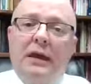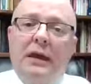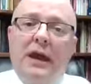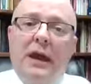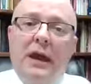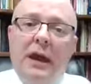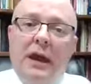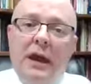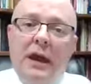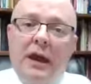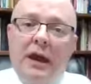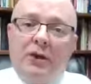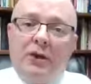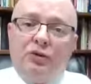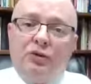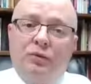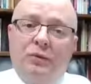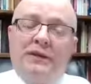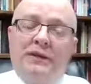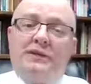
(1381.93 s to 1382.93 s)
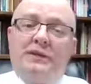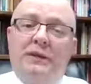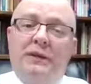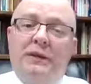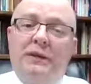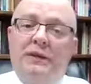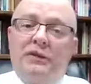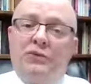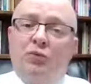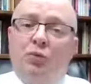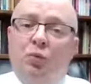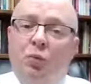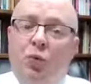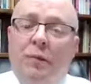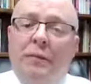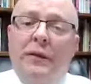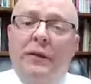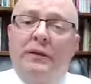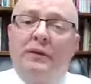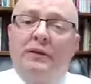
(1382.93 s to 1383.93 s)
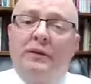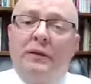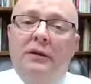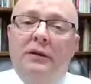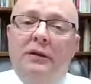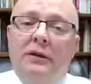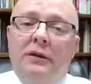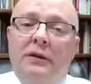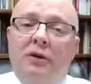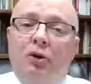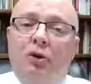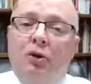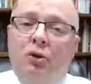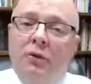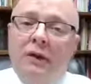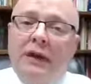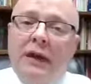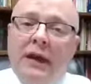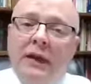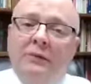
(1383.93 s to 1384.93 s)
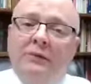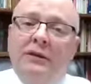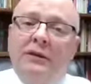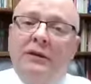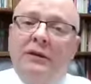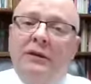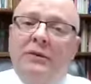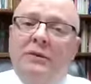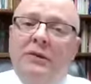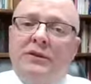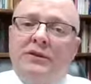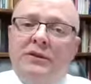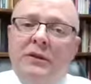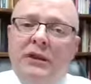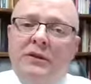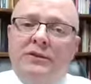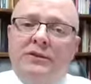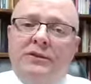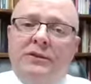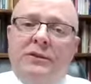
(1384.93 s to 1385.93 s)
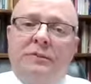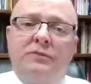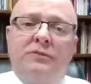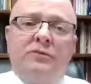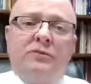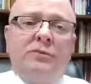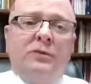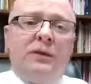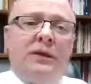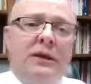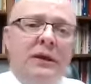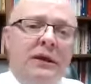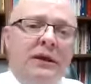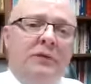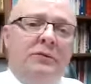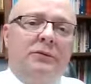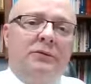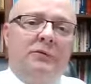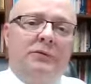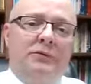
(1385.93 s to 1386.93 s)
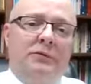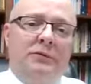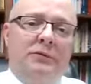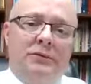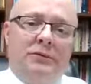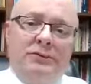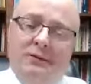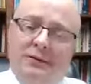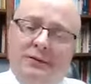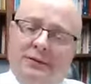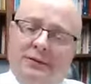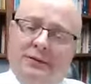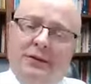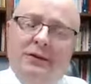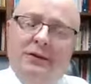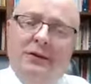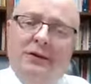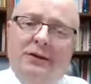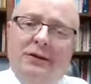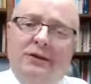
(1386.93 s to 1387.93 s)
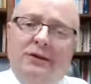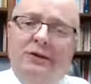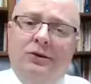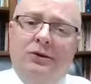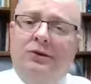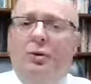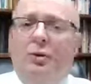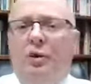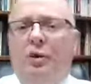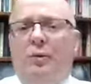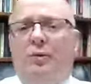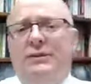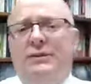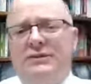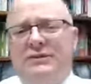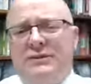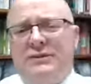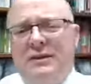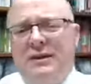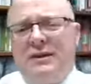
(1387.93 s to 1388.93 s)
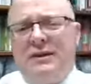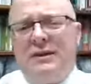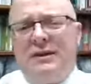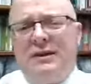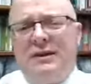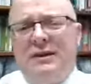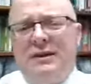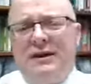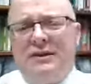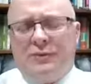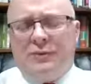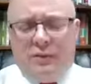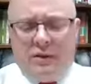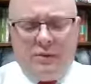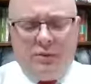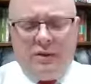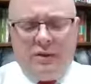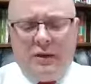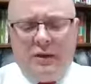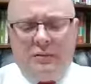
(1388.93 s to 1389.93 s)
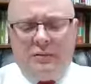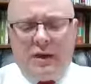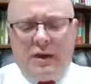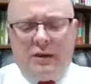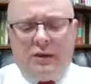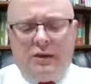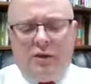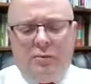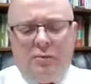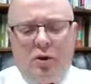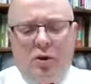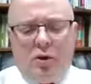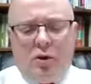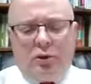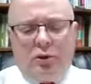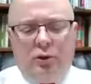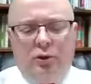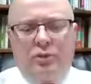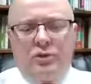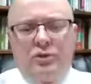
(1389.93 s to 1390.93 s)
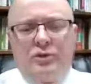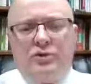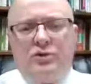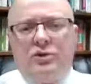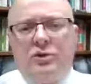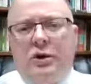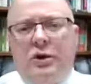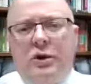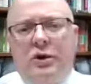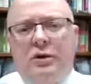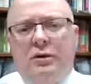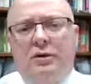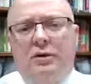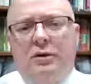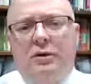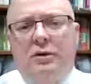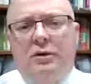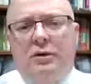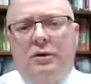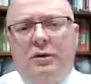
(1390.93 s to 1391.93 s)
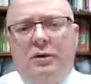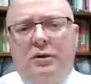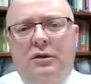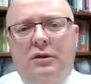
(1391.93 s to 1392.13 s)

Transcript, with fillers: and addressing this woman who came to him and touched him to be healed. You know what we see as we read Matthew, Mark, Luke, and John?